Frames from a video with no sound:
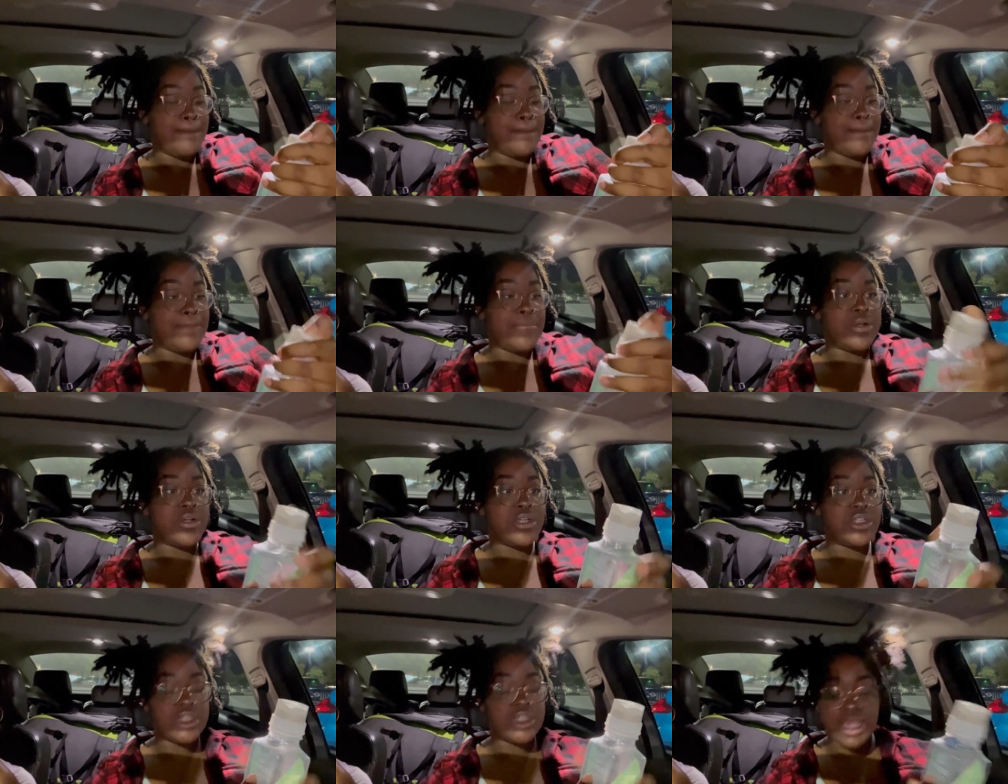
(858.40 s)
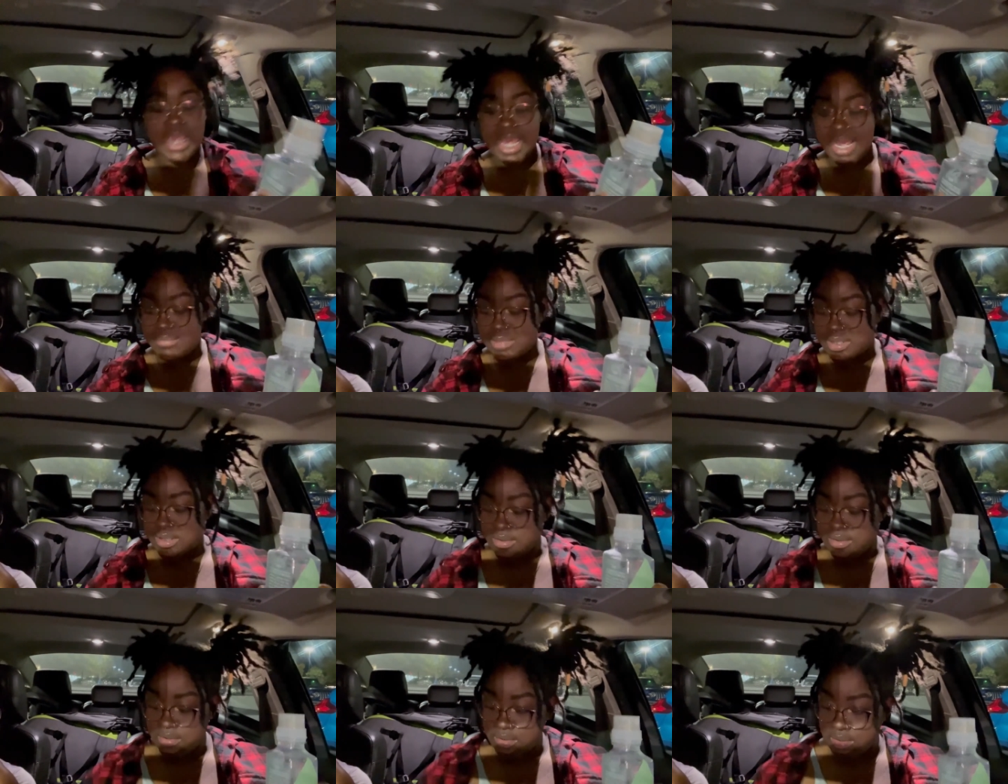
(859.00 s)
push
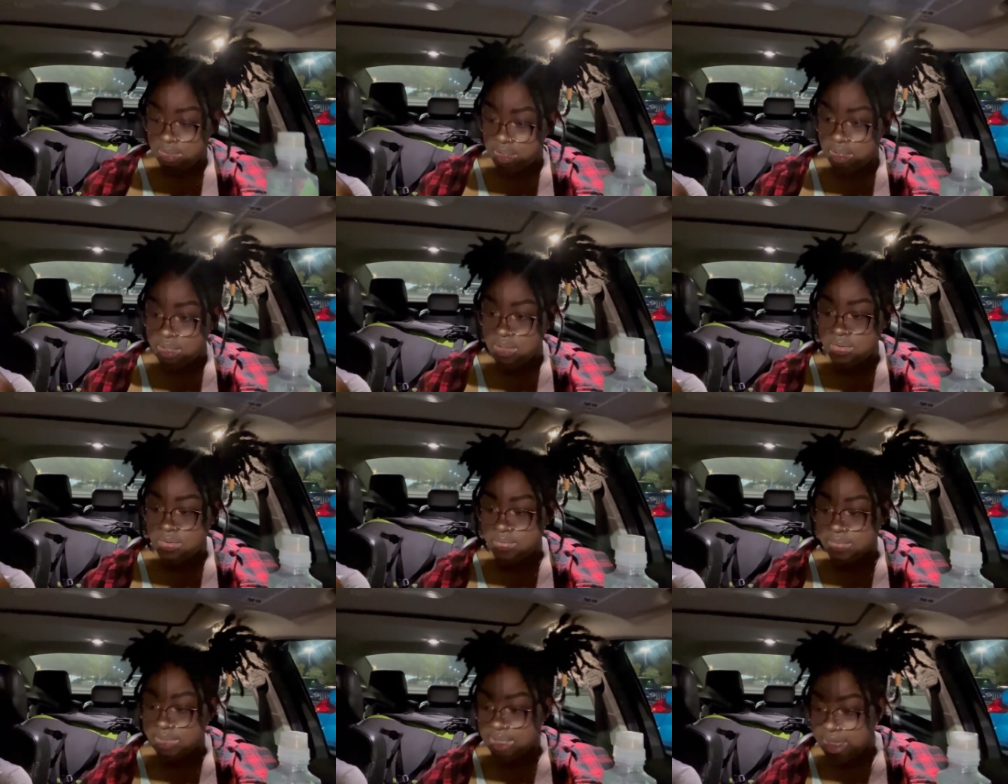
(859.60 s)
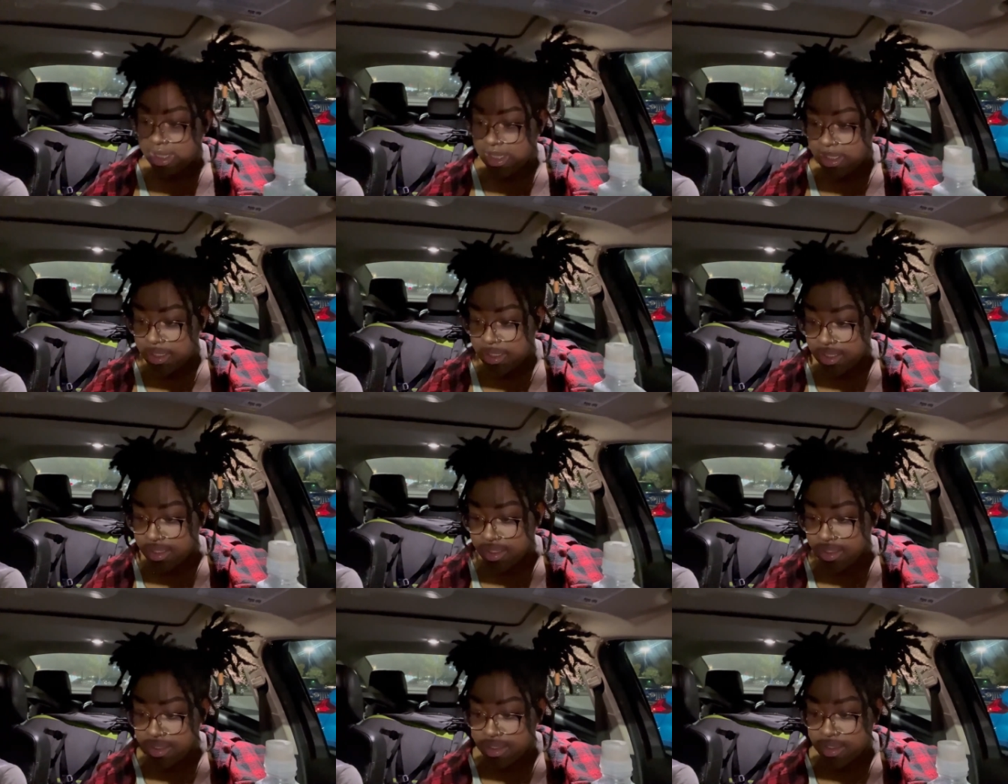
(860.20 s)
capture. Oh, dang.
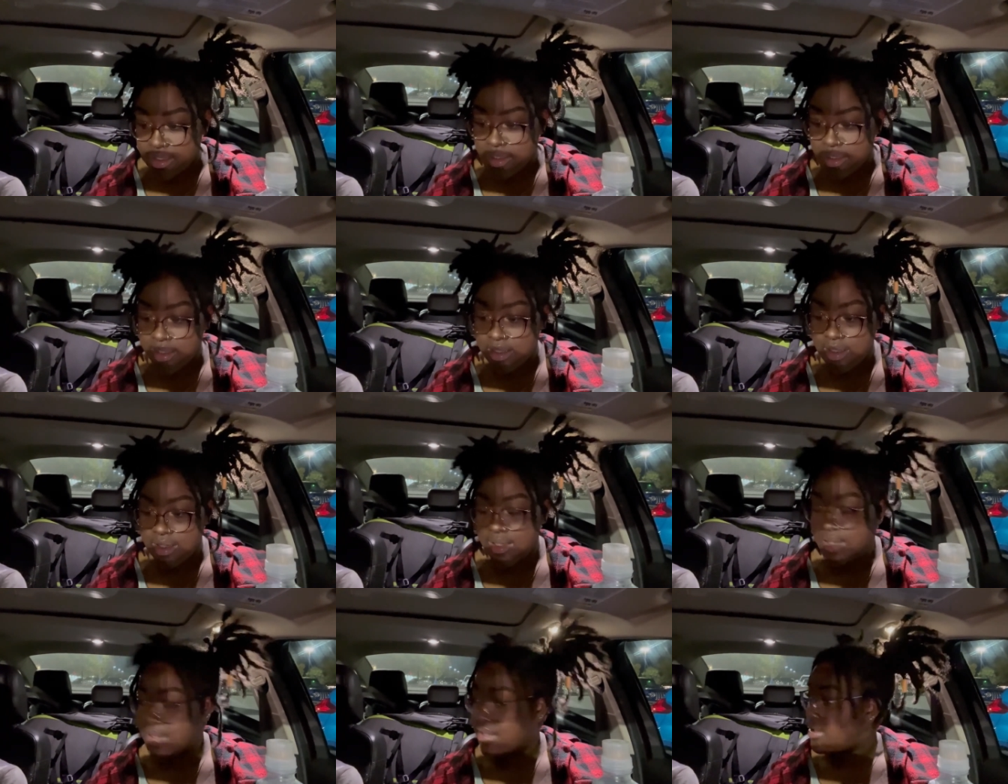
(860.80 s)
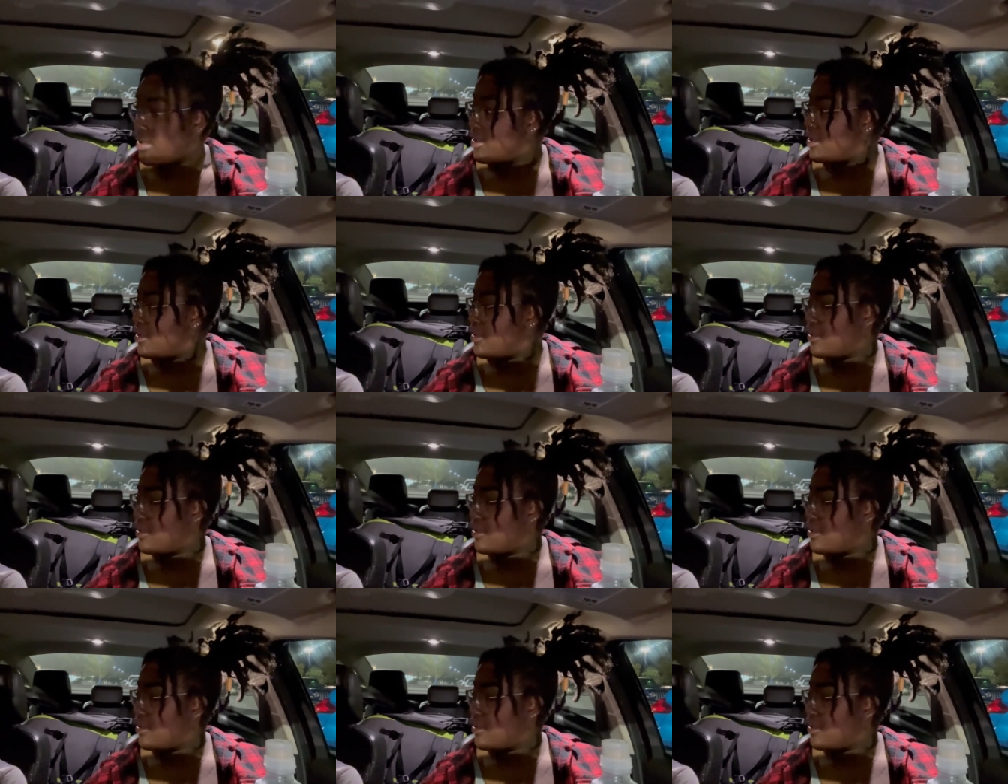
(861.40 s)
Ew.